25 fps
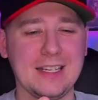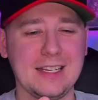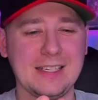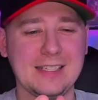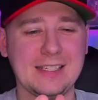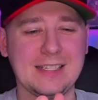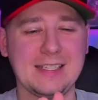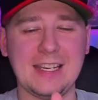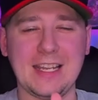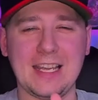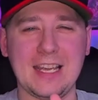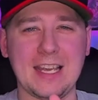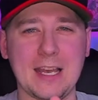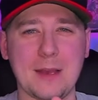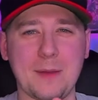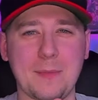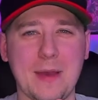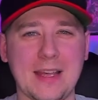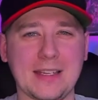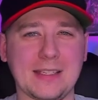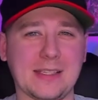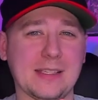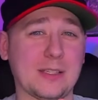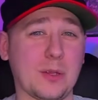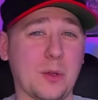see him
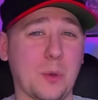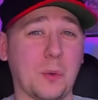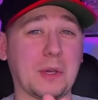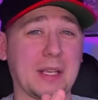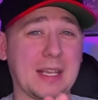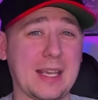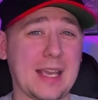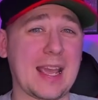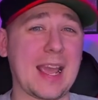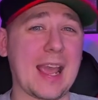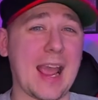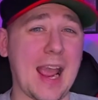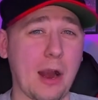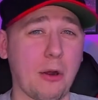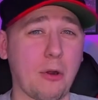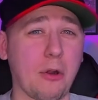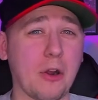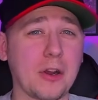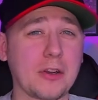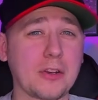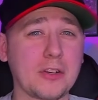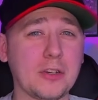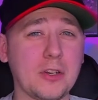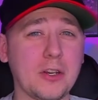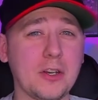as his own
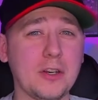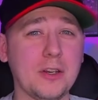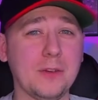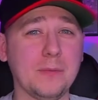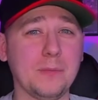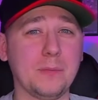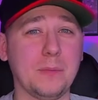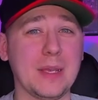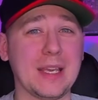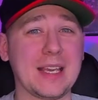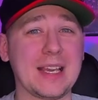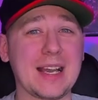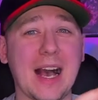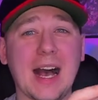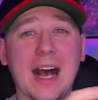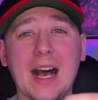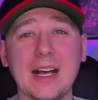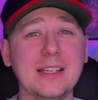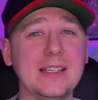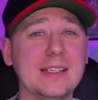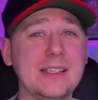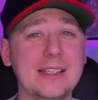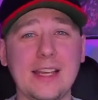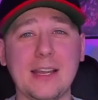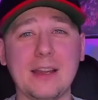character
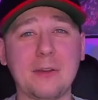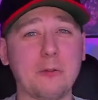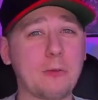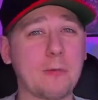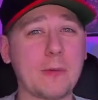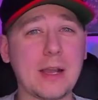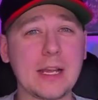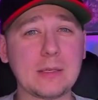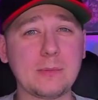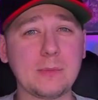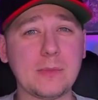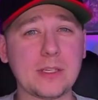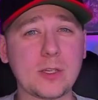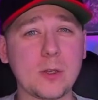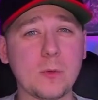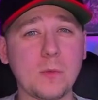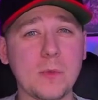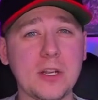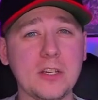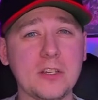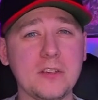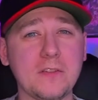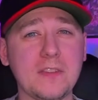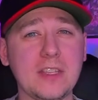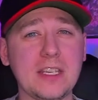because it reminds me so
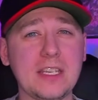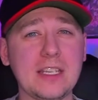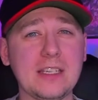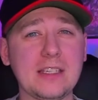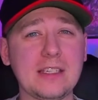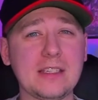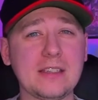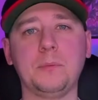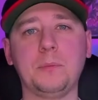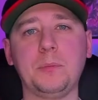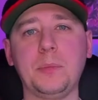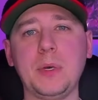much of these.